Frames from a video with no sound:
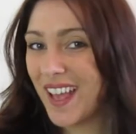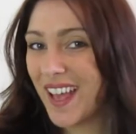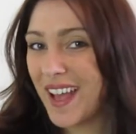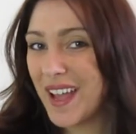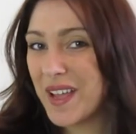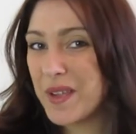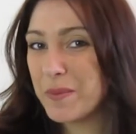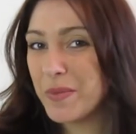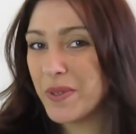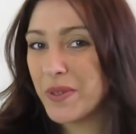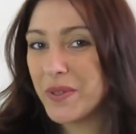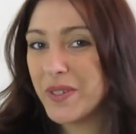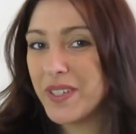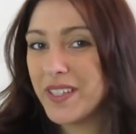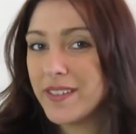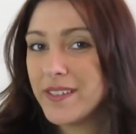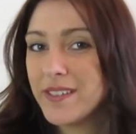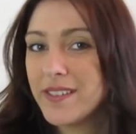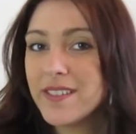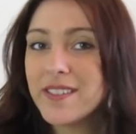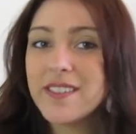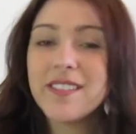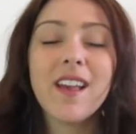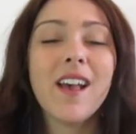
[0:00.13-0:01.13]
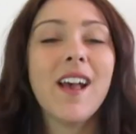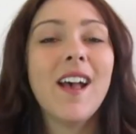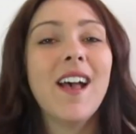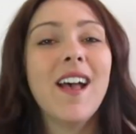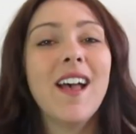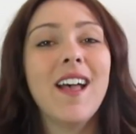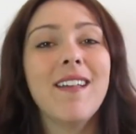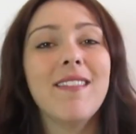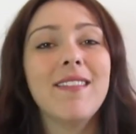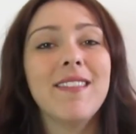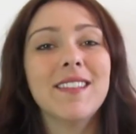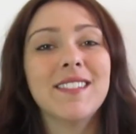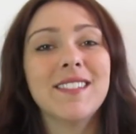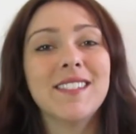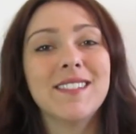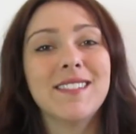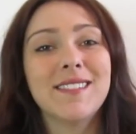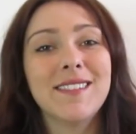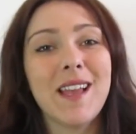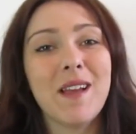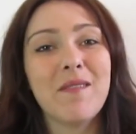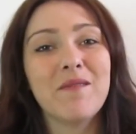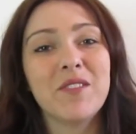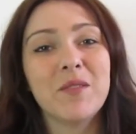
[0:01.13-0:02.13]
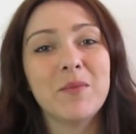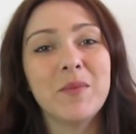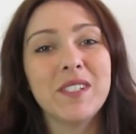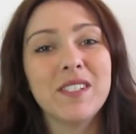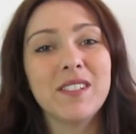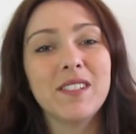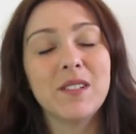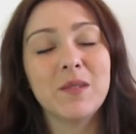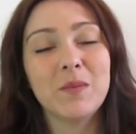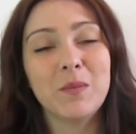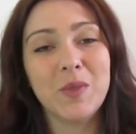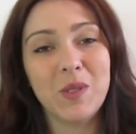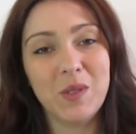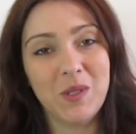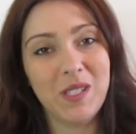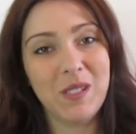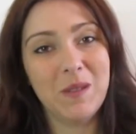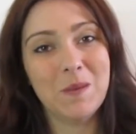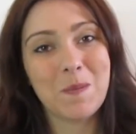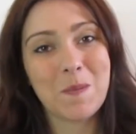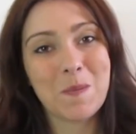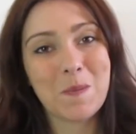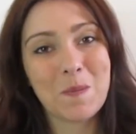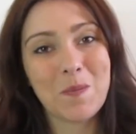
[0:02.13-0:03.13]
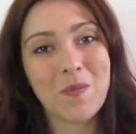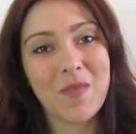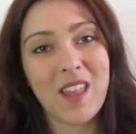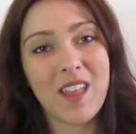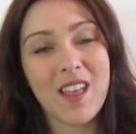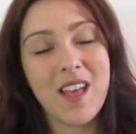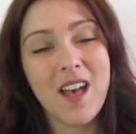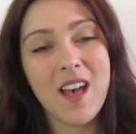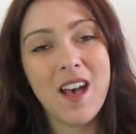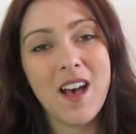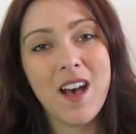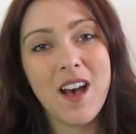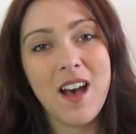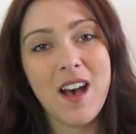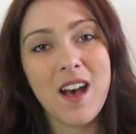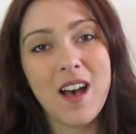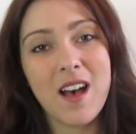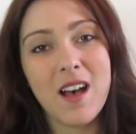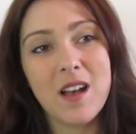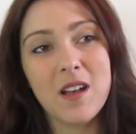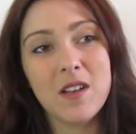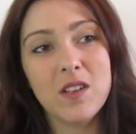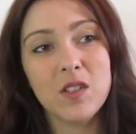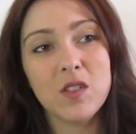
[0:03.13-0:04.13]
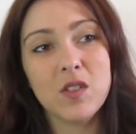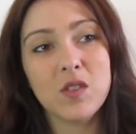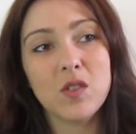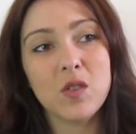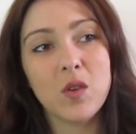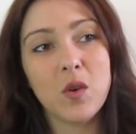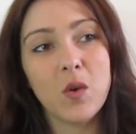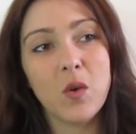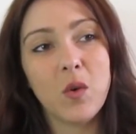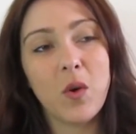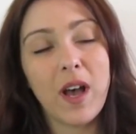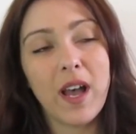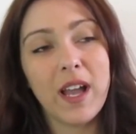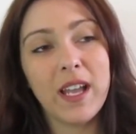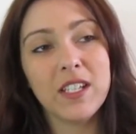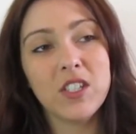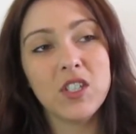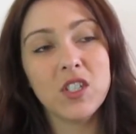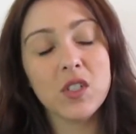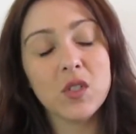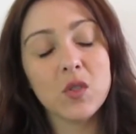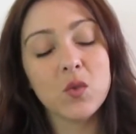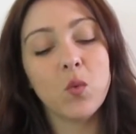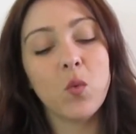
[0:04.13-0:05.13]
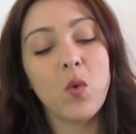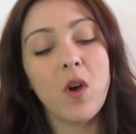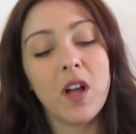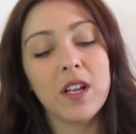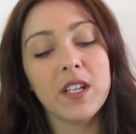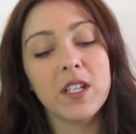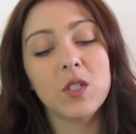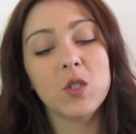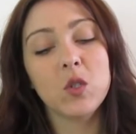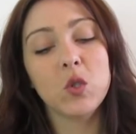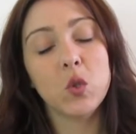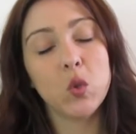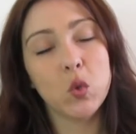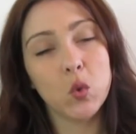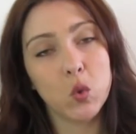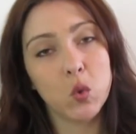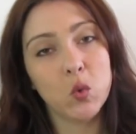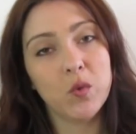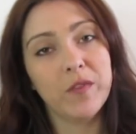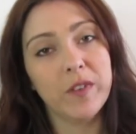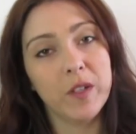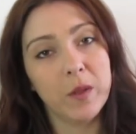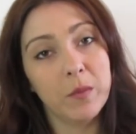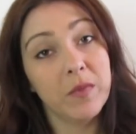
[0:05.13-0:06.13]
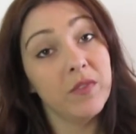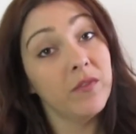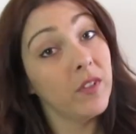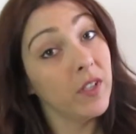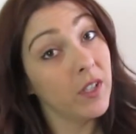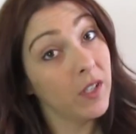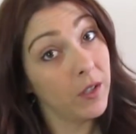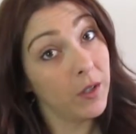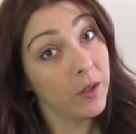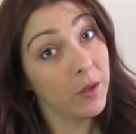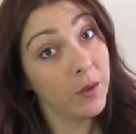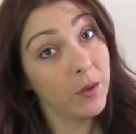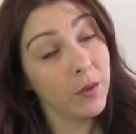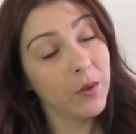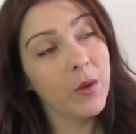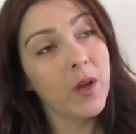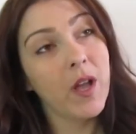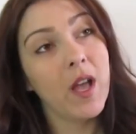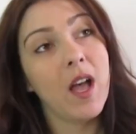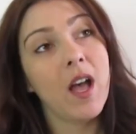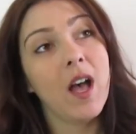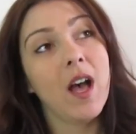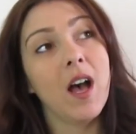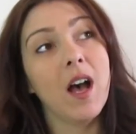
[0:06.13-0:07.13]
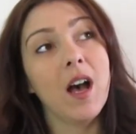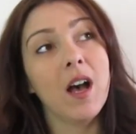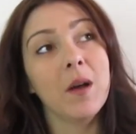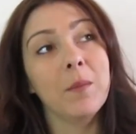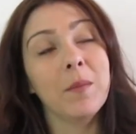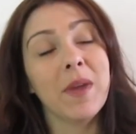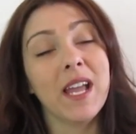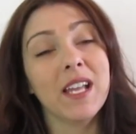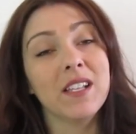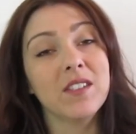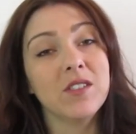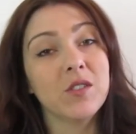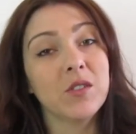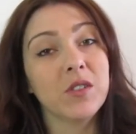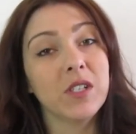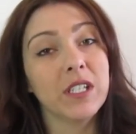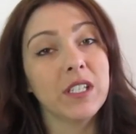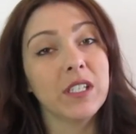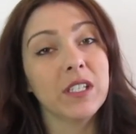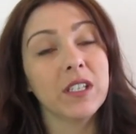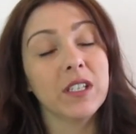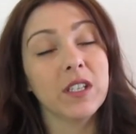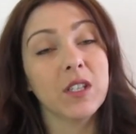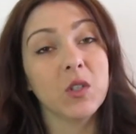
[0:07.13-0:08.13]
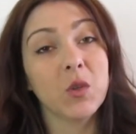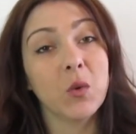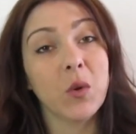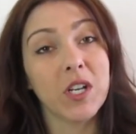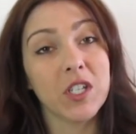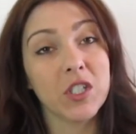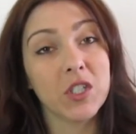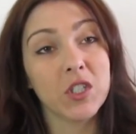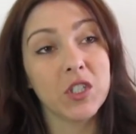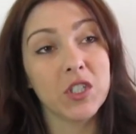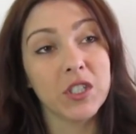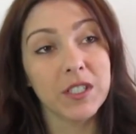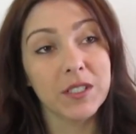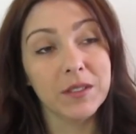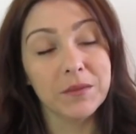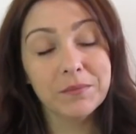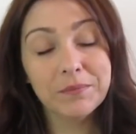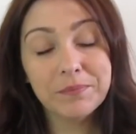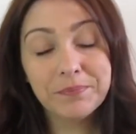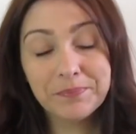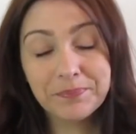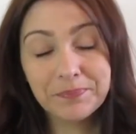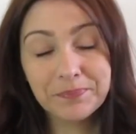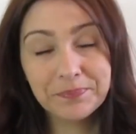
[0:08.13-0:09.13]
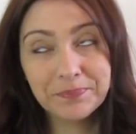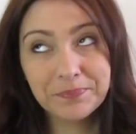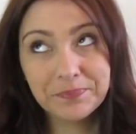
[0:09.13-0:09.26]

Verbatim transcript: Hi beauties, this is Sam from Instant Beauty. Uh, so I just wanted to film a video um, answering the question